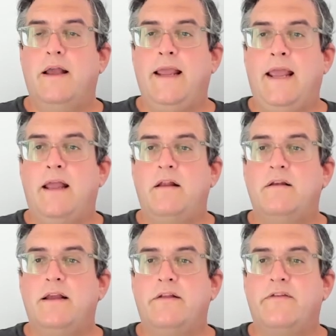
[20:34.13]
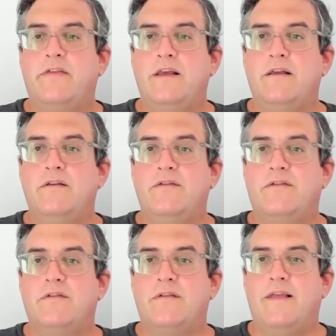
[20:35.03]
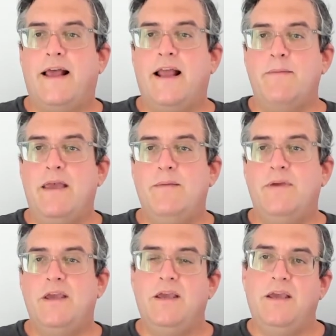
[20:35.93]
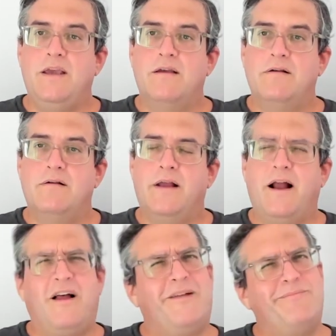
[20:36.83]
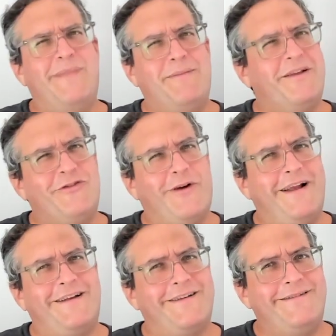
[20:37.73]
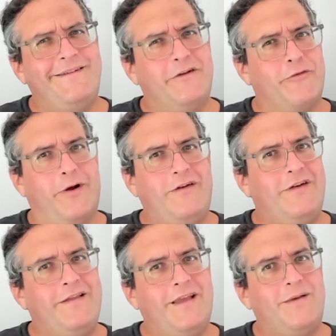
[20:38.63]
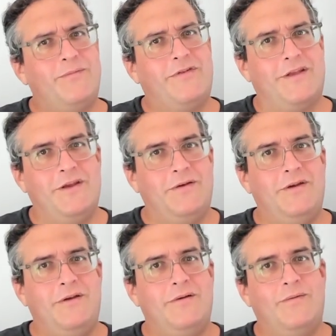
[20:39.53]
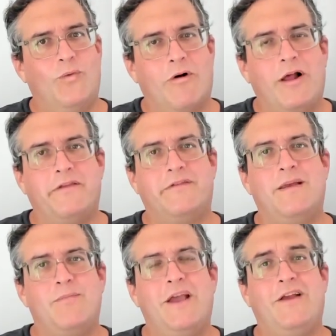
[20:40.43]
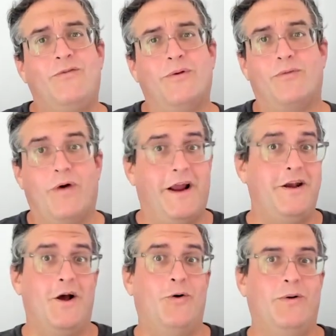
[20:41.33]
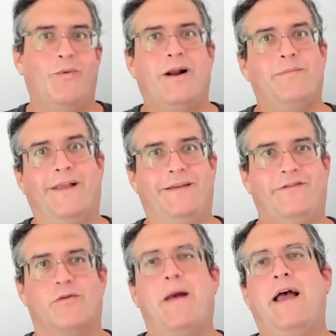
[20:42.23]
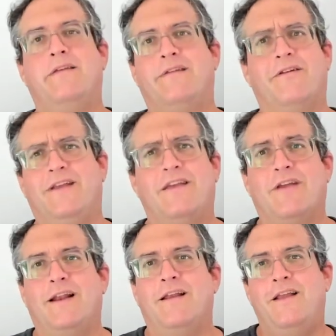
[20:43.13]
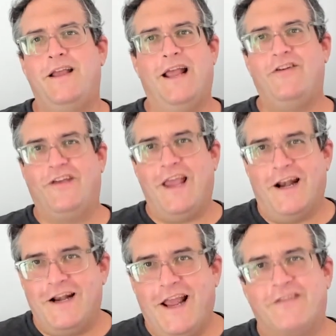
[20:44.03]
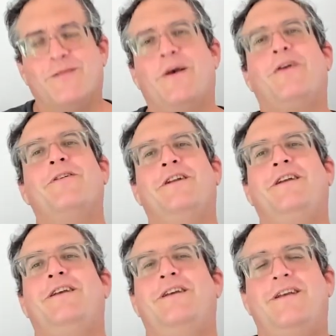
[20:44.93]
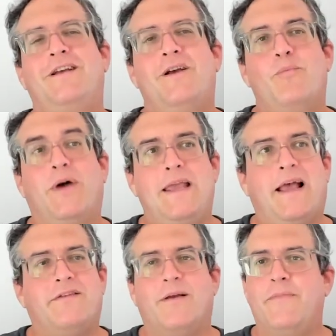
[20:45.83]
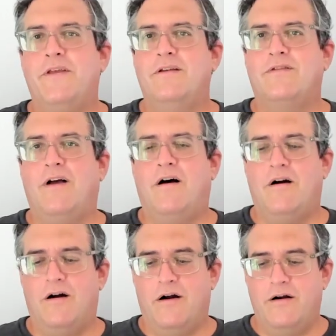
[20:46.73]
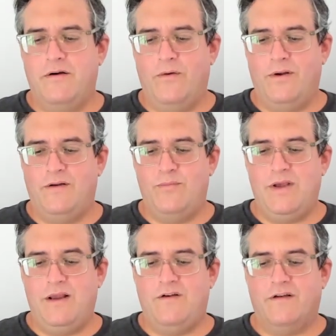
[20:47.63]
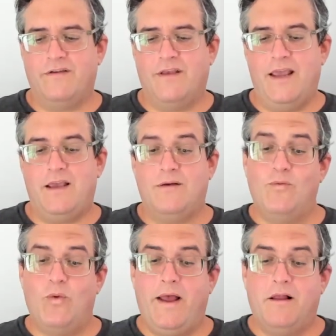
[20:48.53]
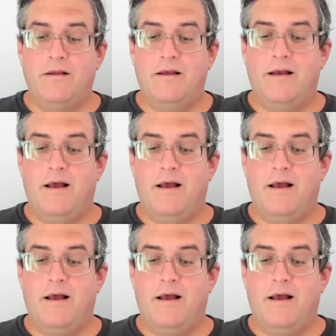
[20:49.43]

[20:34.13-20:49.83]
and it's things that I may be, and I'll try to differentiate them so that we're all on the same page with what I know and what I'm like surmising and giving an educated guess about. But yeah, some things are going to be just like, well,